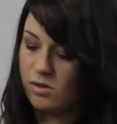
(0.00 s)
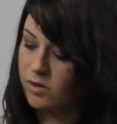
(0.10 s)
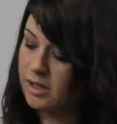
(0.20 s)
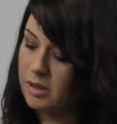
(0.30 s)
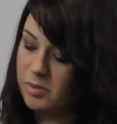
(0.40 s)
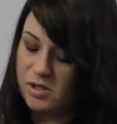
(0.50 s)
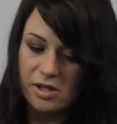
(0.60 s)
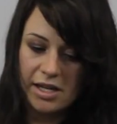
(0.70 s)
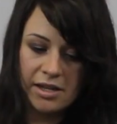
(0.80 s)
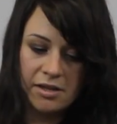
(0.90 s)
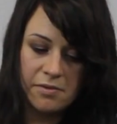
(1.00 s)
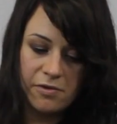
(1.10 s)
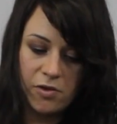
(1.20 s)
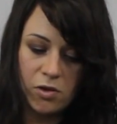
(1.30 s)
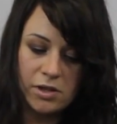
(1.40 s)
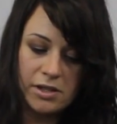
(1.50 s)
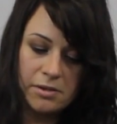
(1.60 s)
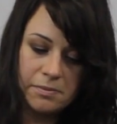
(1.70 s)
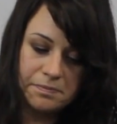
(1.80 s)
You keep it together, folded,